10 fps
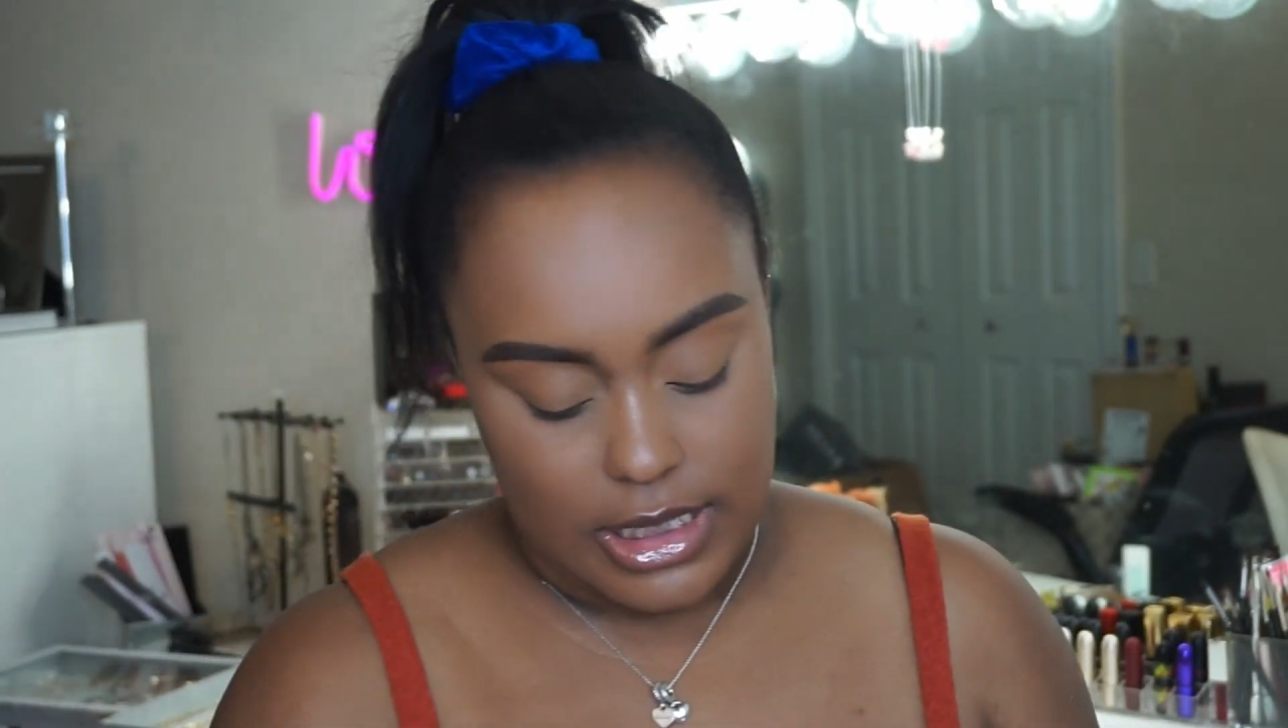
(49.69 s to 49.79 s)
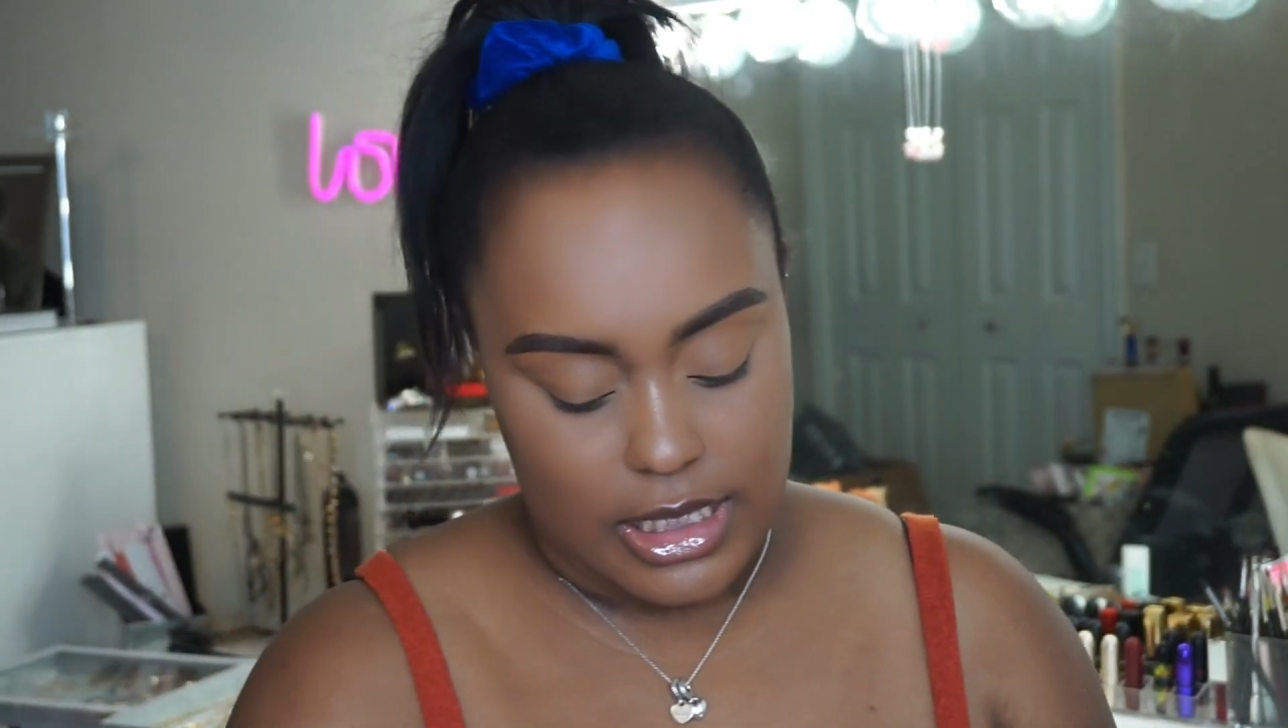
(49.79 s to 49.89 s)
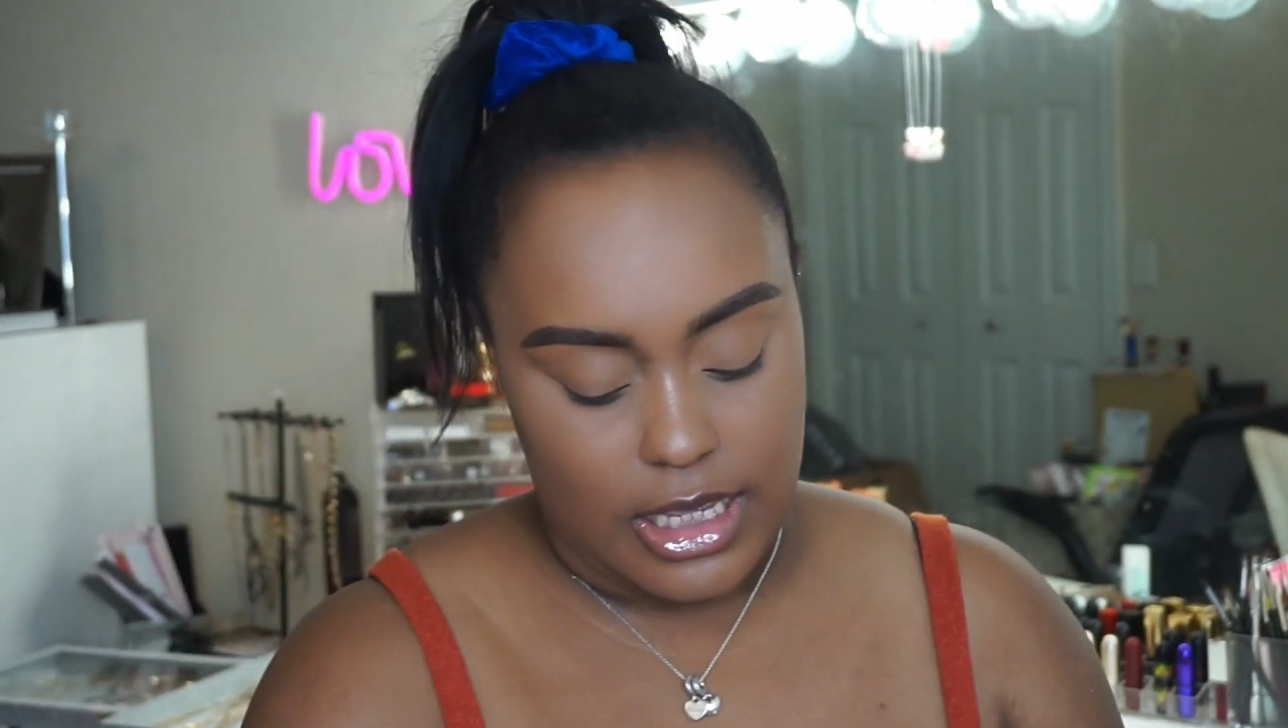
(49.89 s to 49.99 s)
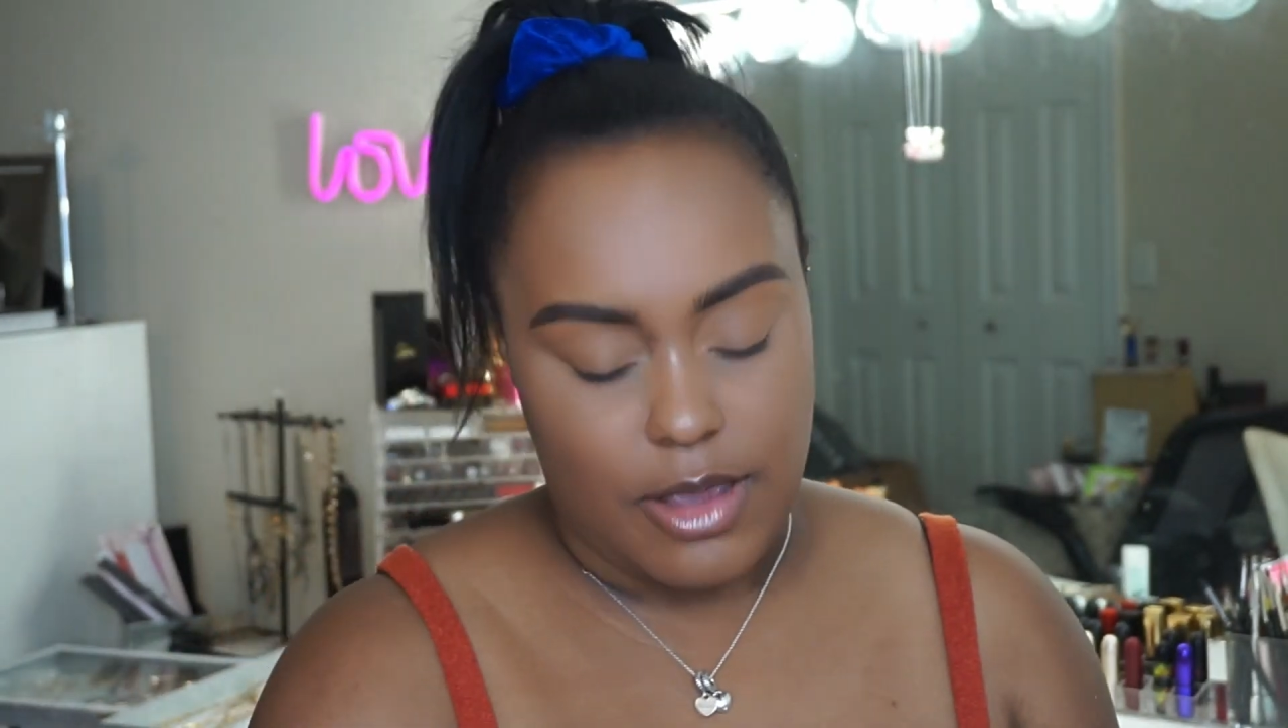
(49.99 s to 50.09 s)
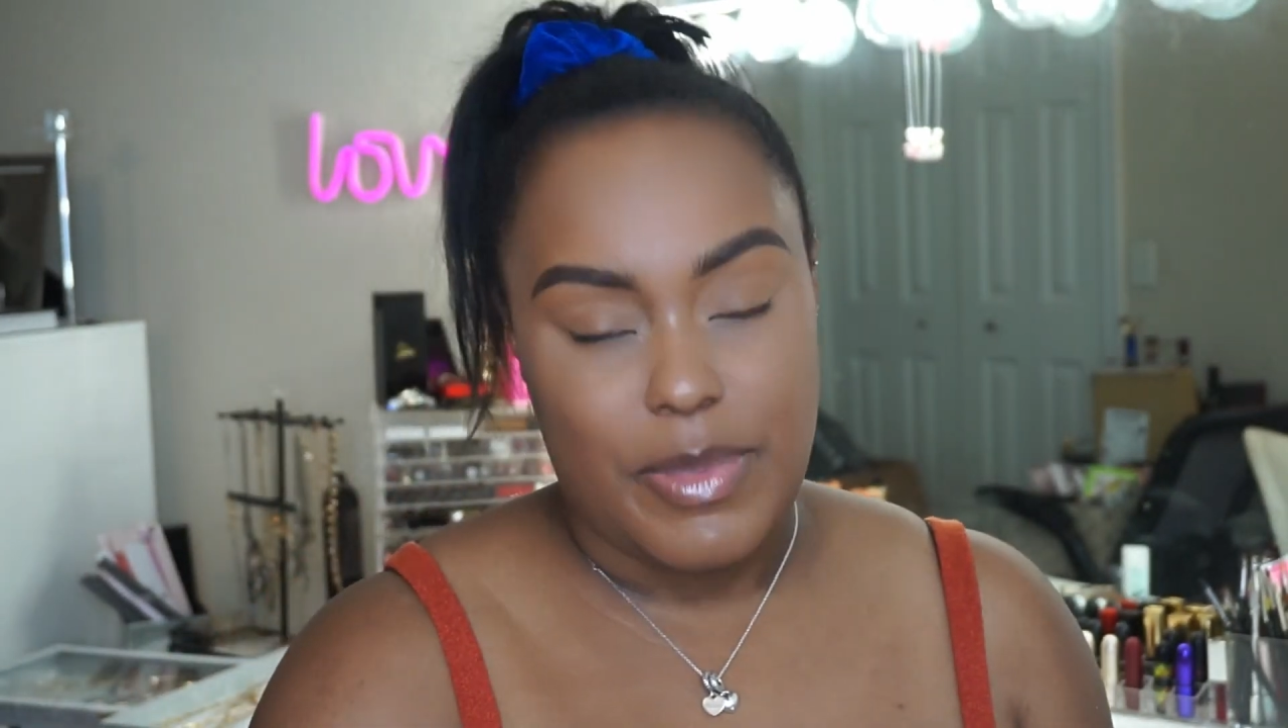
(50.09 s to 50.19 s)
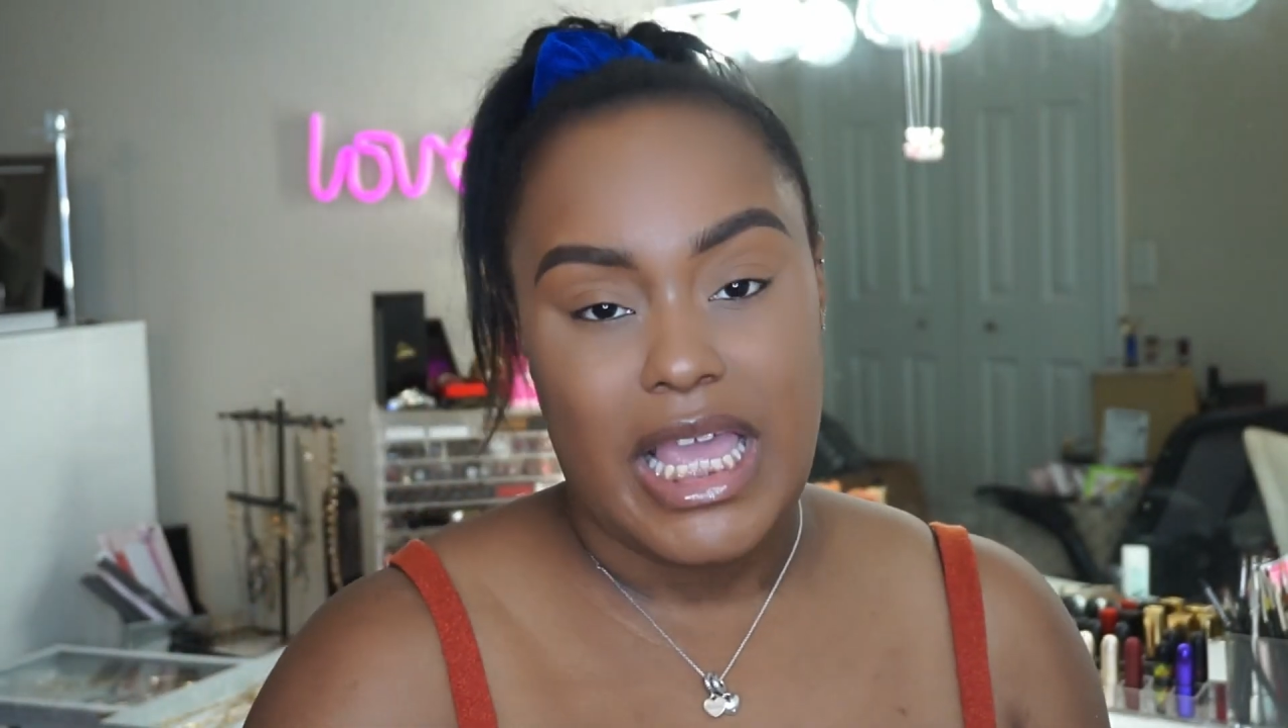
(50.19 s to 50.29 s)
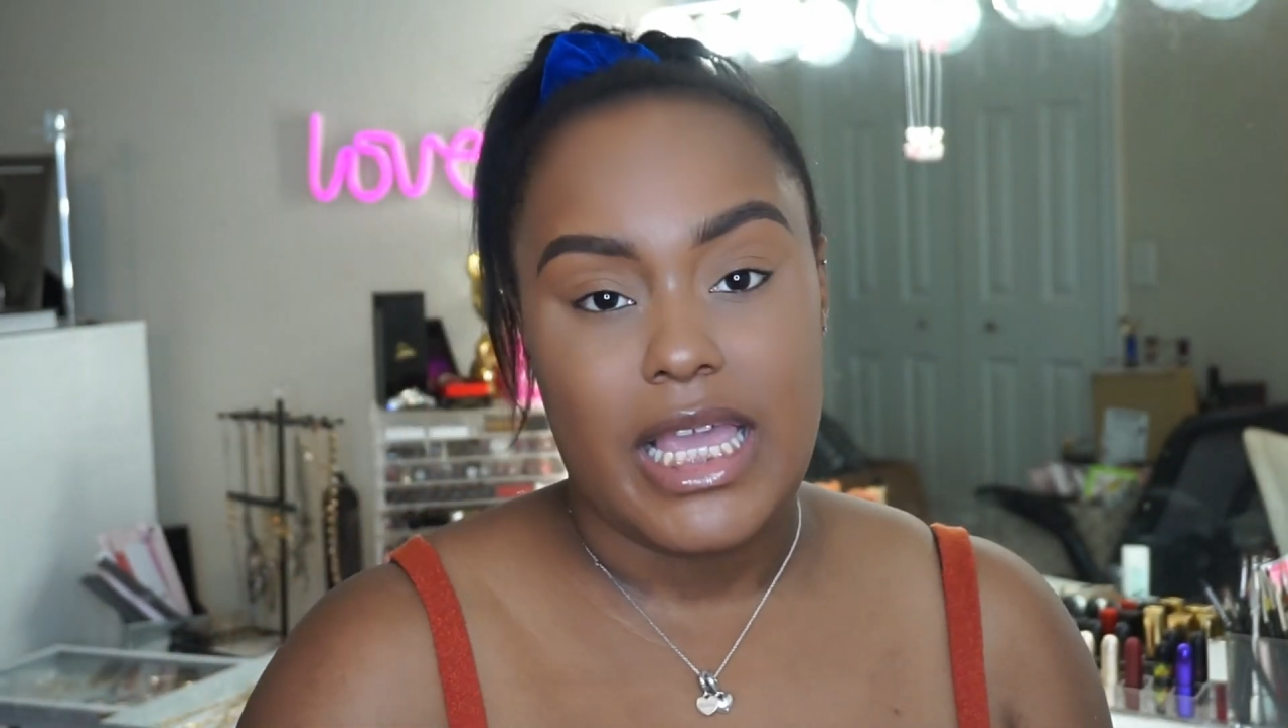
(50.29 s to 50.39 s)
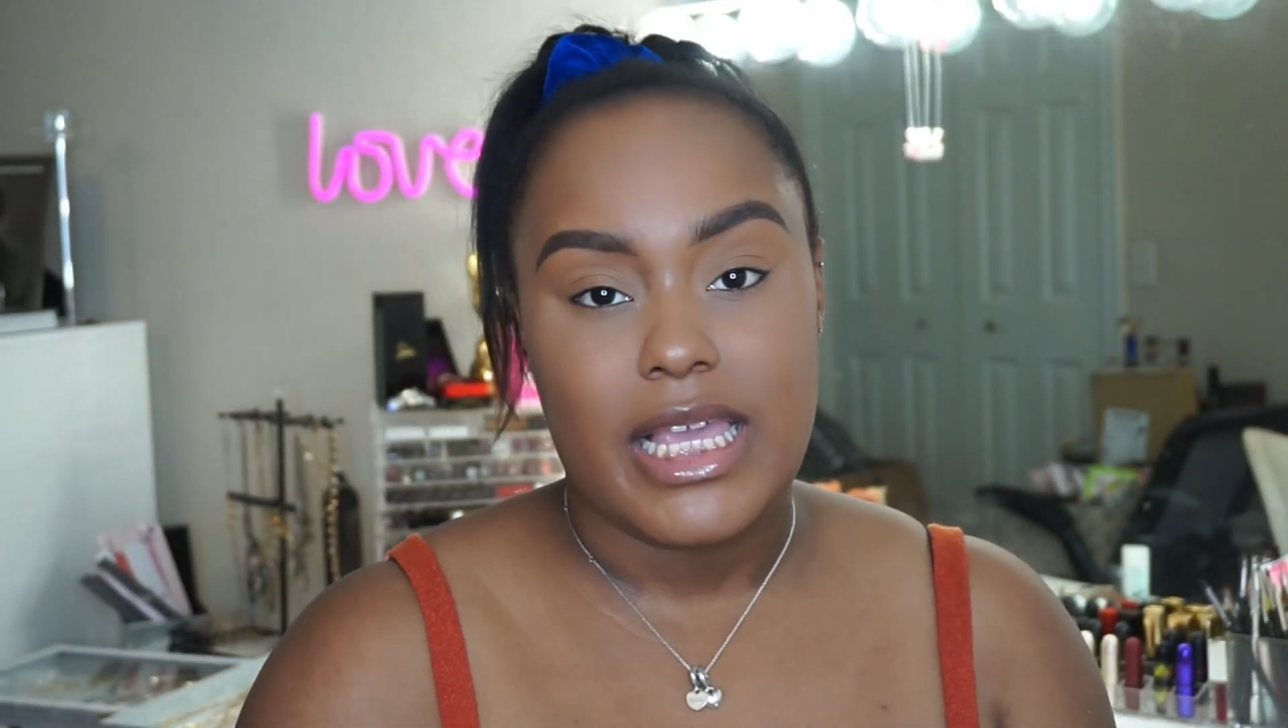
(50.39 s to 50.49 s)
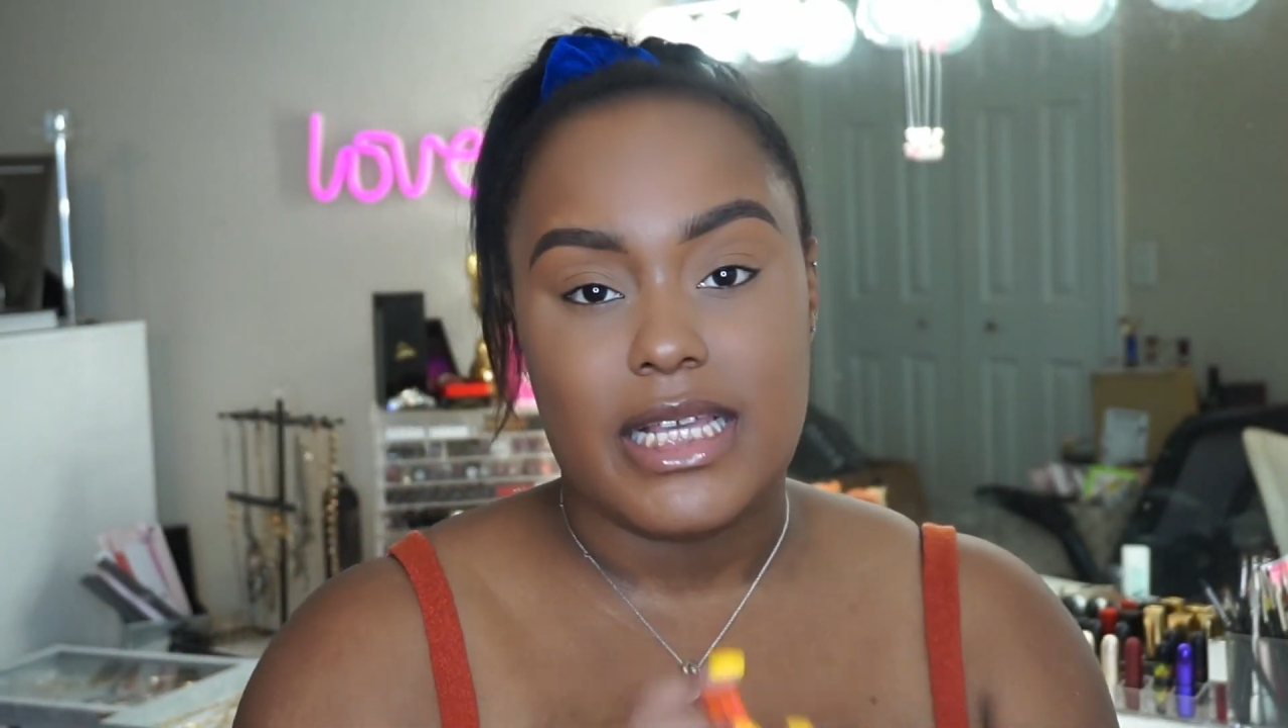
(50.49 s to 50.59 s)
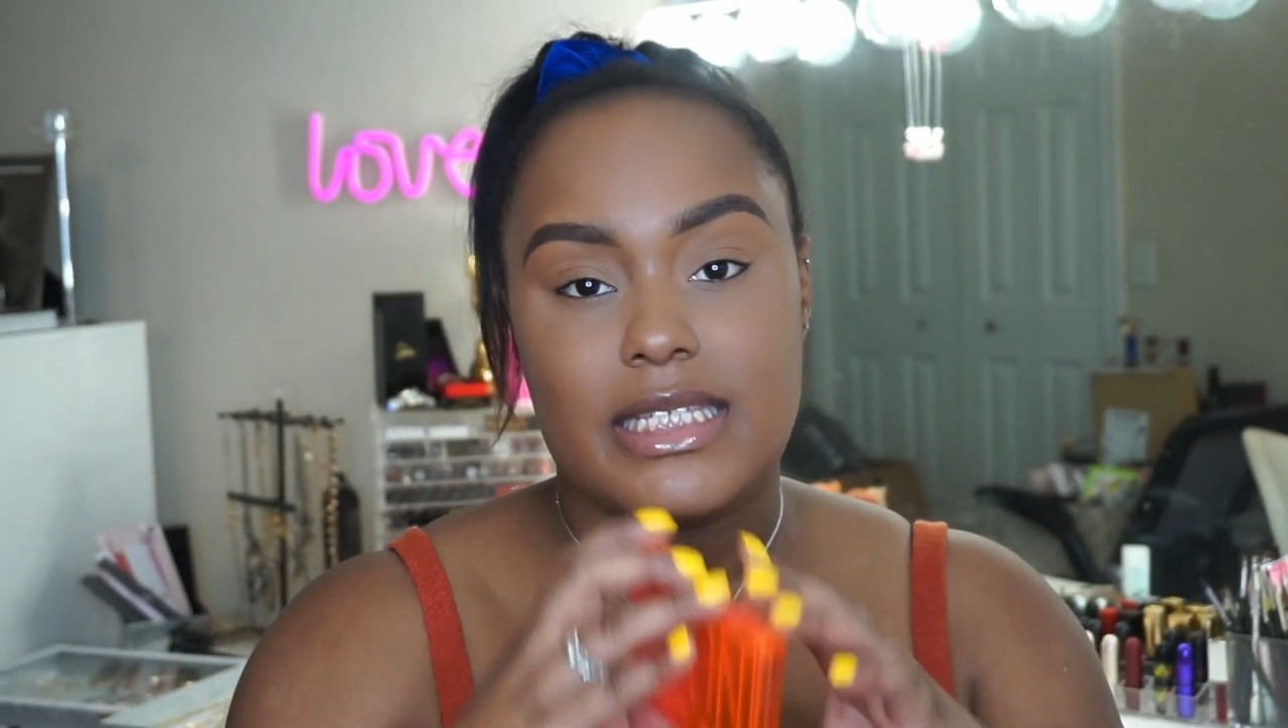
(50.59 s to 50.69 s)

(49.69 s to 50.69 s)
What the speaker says: the pinky